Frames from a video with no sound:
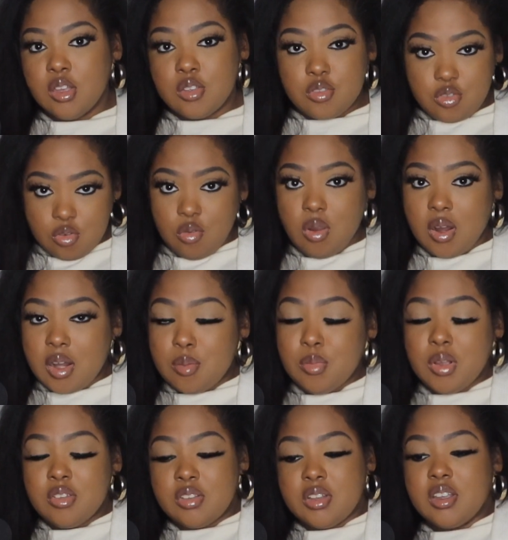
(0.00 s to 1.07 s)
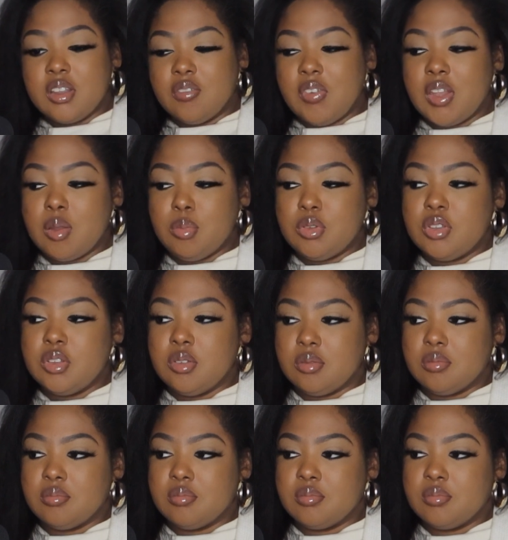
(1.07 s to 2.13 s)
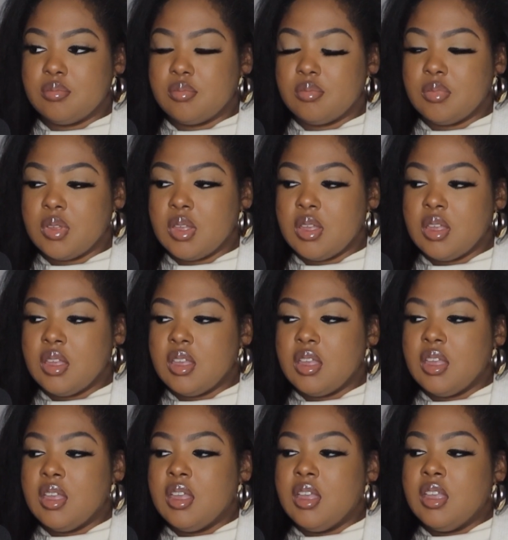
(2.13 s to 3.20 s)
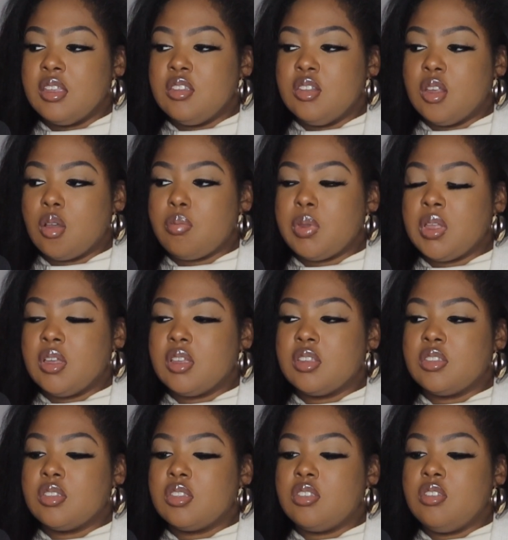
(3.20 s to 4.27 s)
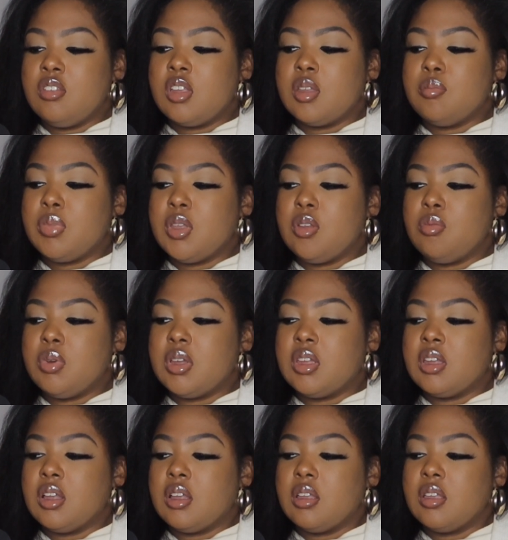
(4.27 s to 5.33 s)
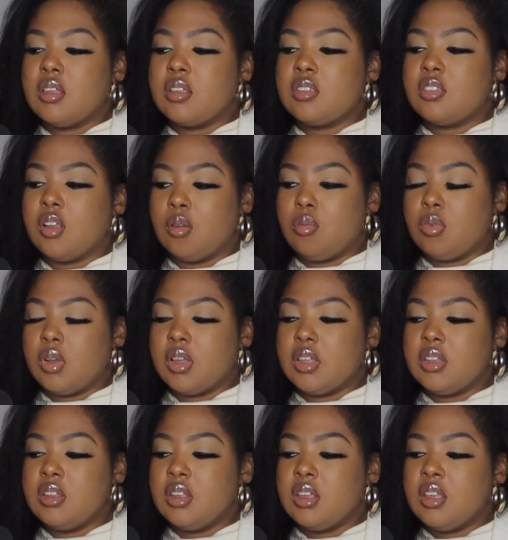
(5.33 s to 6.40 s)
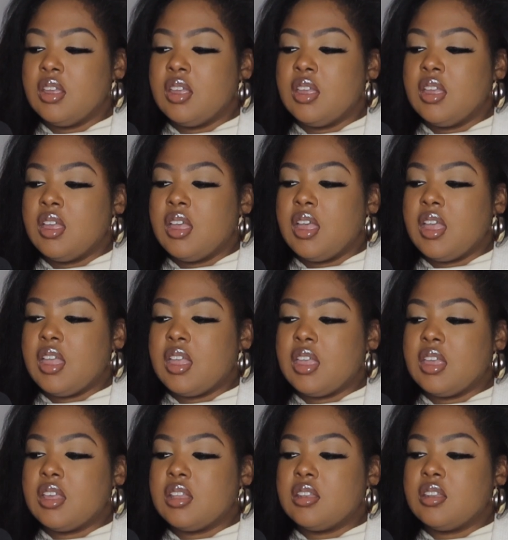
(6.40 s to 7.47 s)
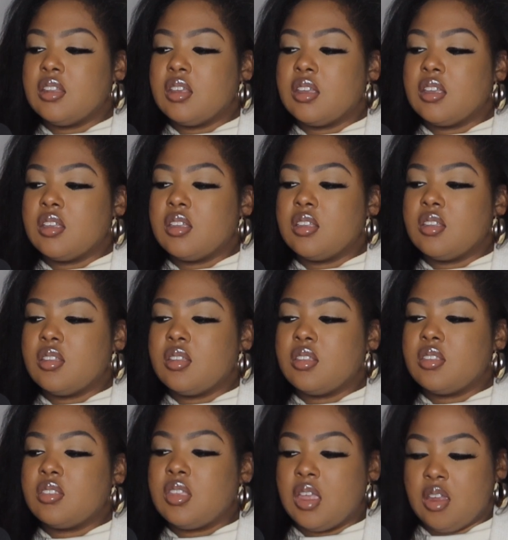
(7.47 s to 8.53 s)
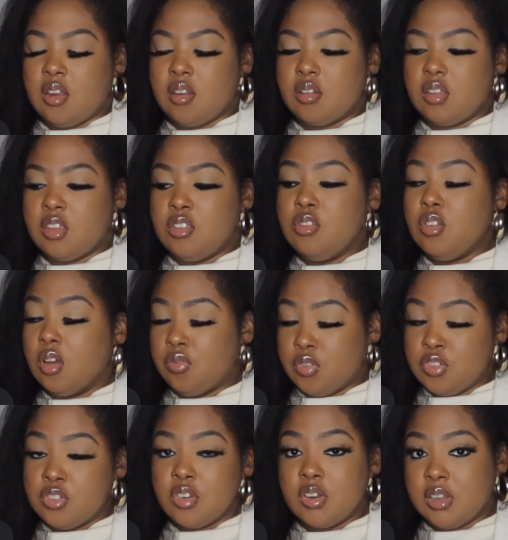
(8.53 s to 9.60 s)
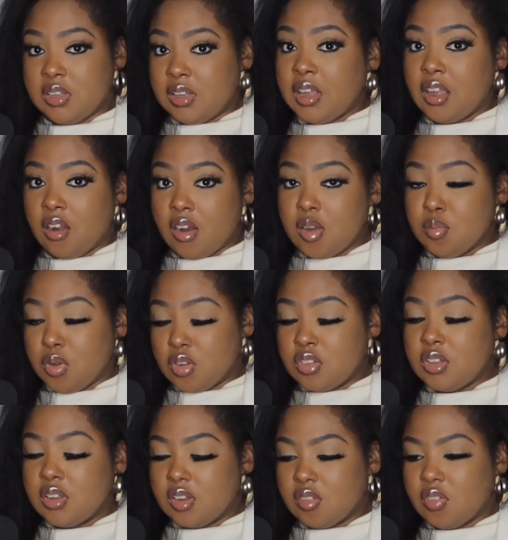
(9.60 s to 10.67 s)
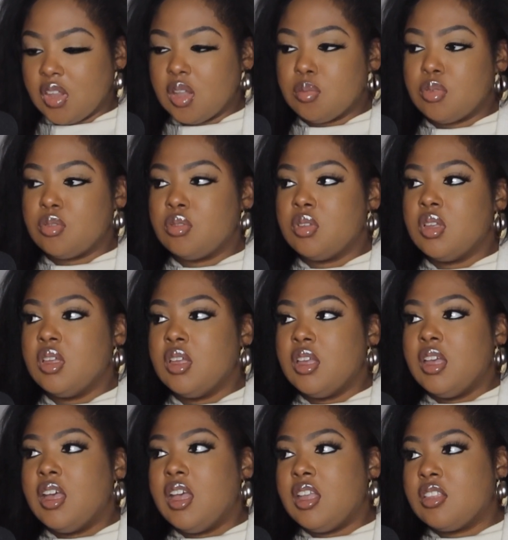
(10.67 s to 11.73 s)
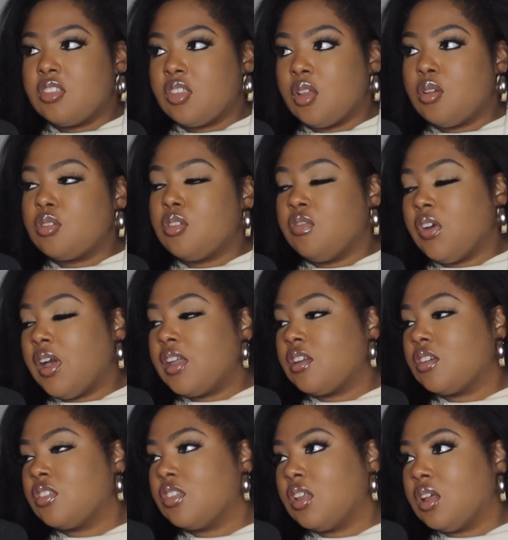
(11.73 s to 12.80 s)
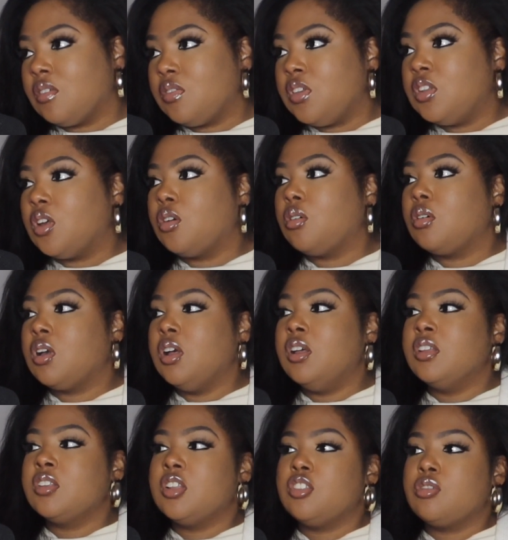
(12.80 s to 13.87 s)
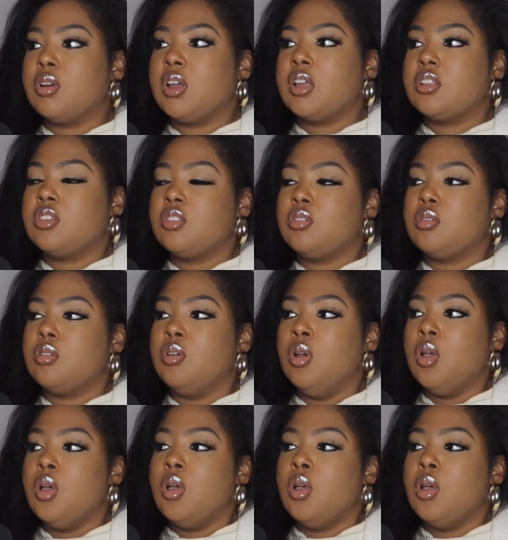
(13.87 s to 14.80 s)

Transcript: you are emotionally unavailable too? Because you can be with someone and for sure that they are emotionally unavailable. And so you find yourself, constantly trying to